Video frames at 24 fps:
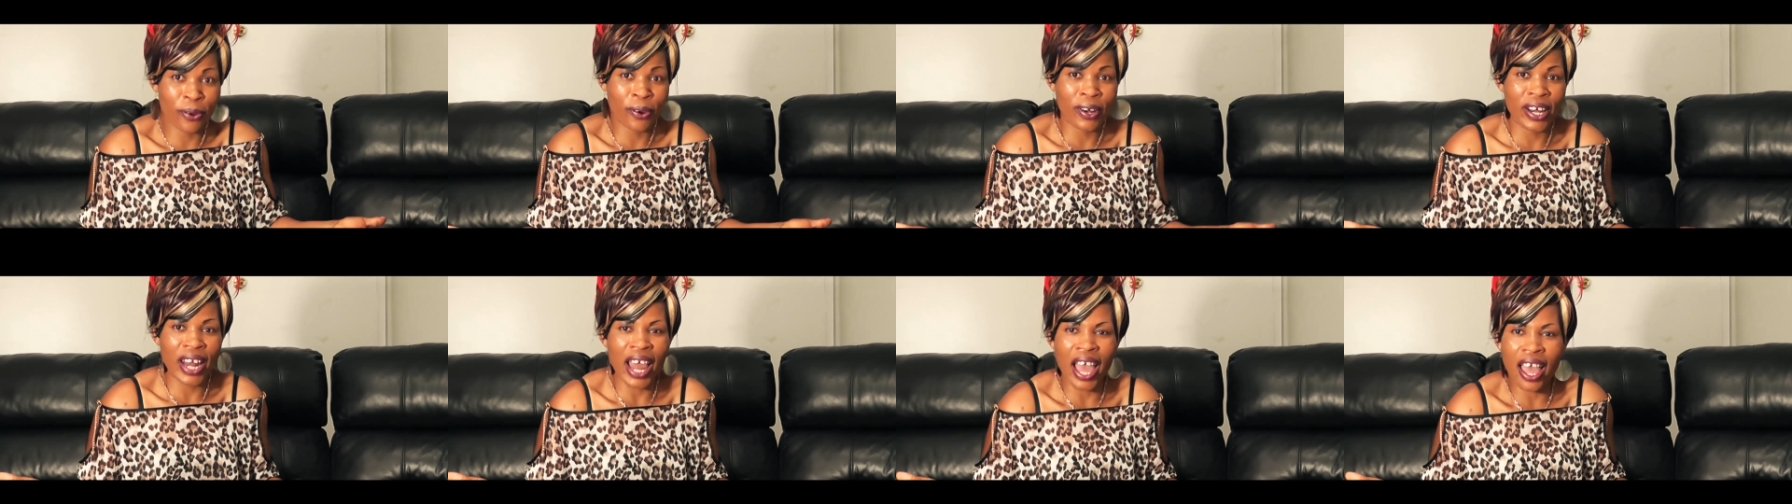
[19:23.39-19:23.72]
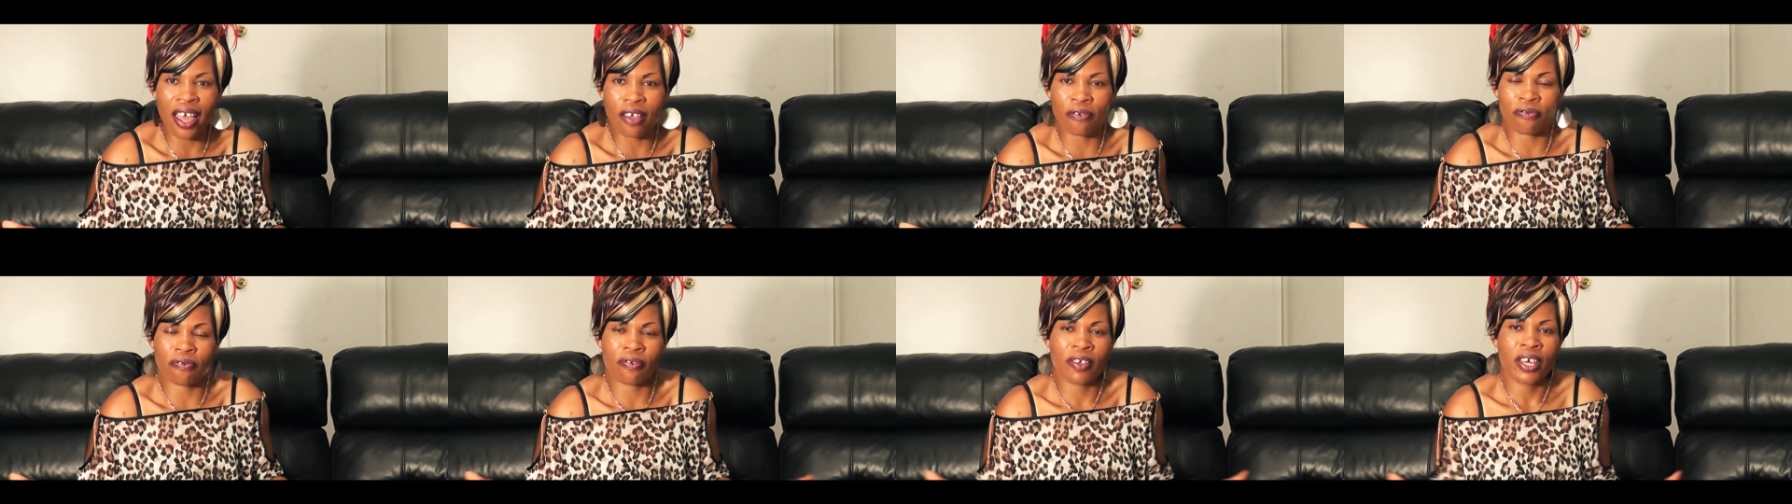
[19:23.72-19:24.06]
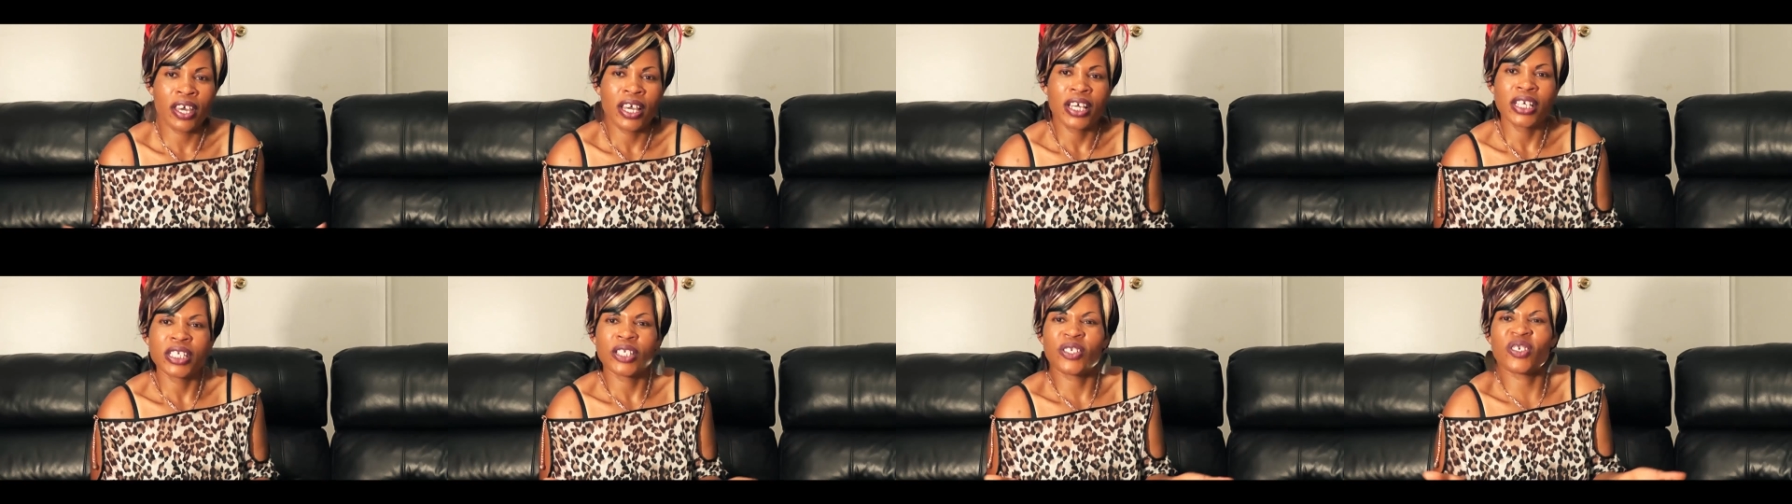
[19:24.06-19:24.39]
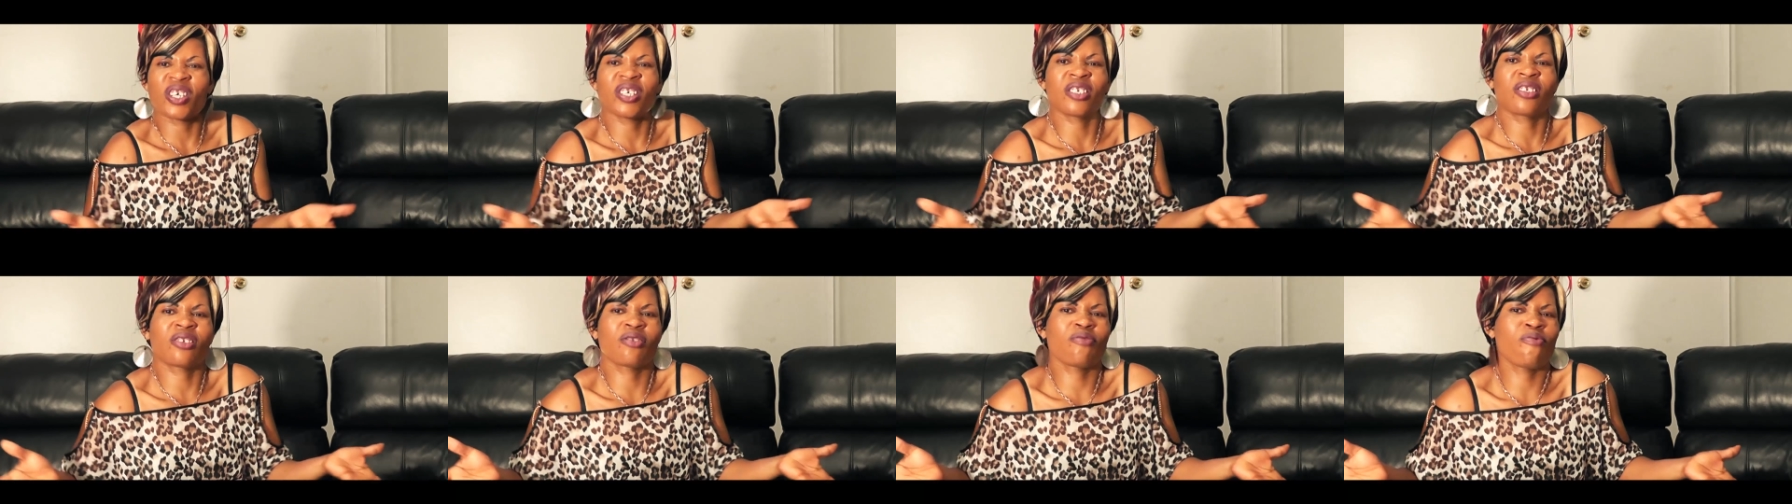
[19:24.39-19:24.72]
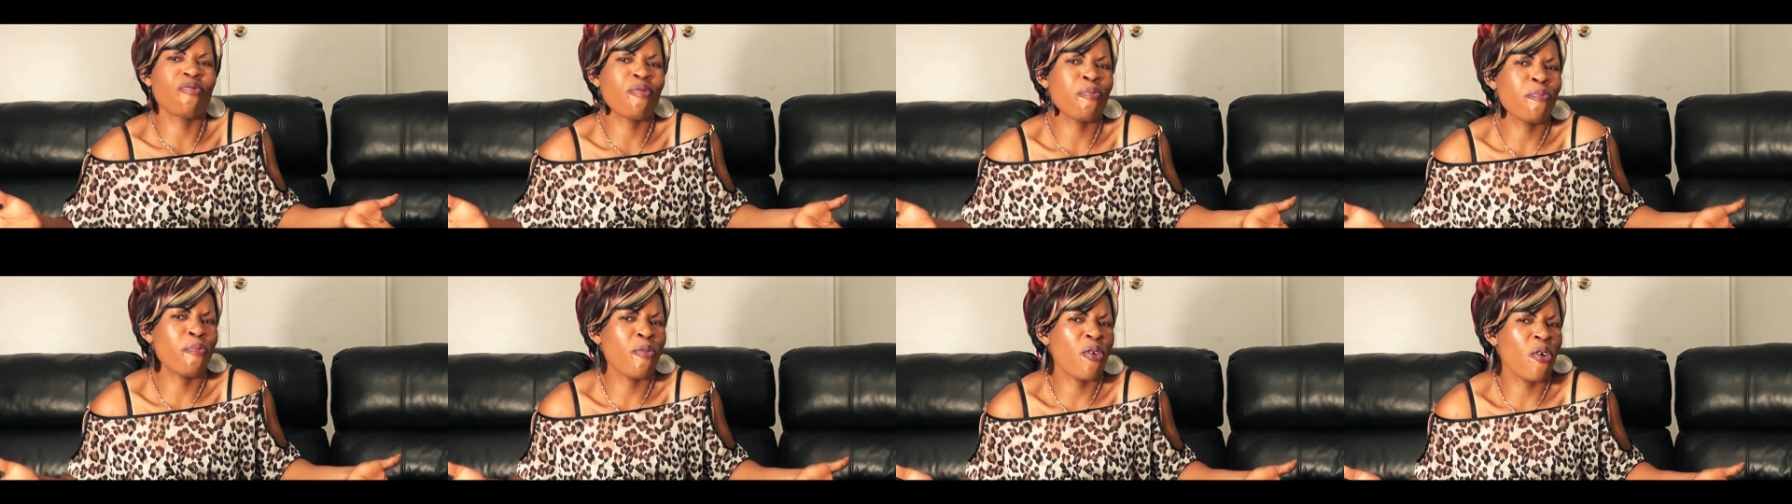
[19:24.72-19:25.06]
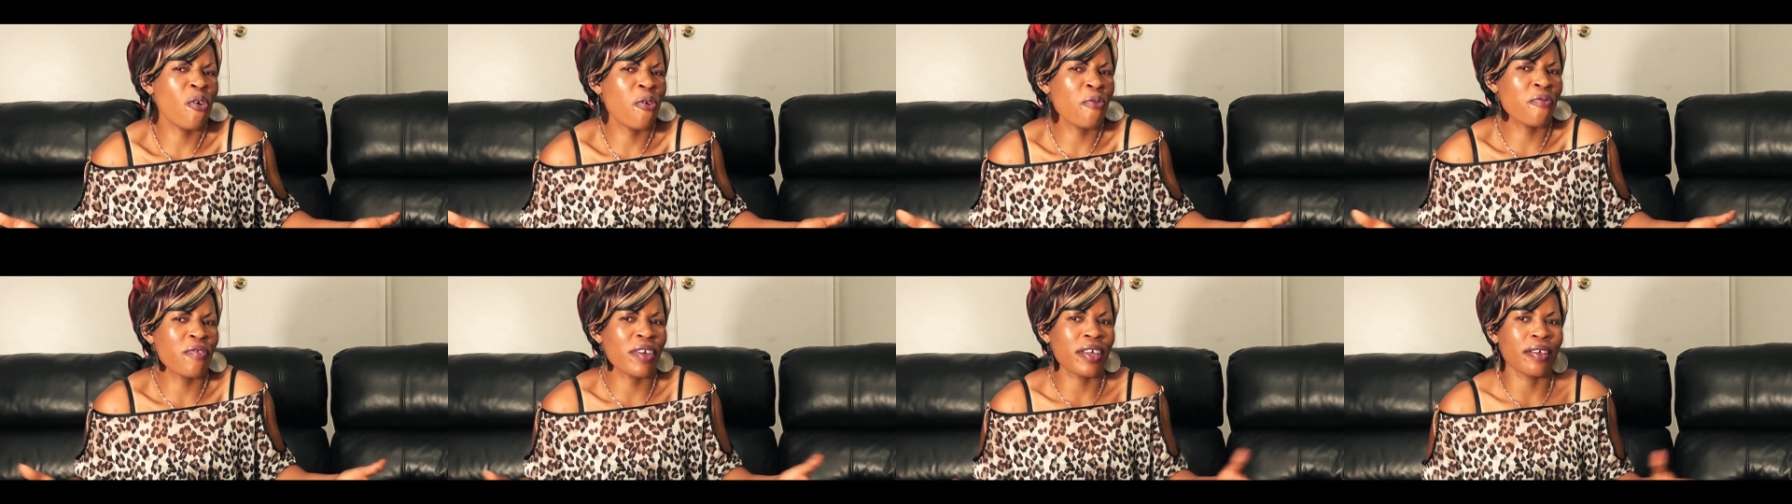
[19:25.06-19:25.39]
your life, just
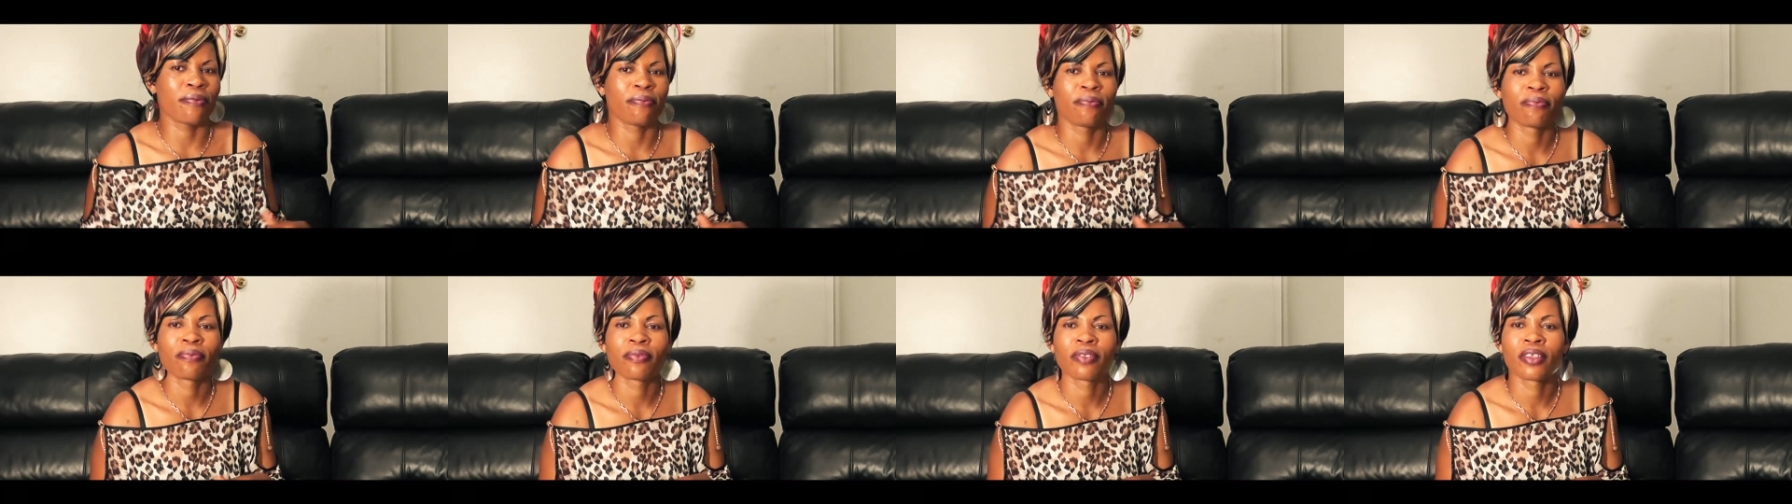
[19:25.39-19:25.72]
remove it.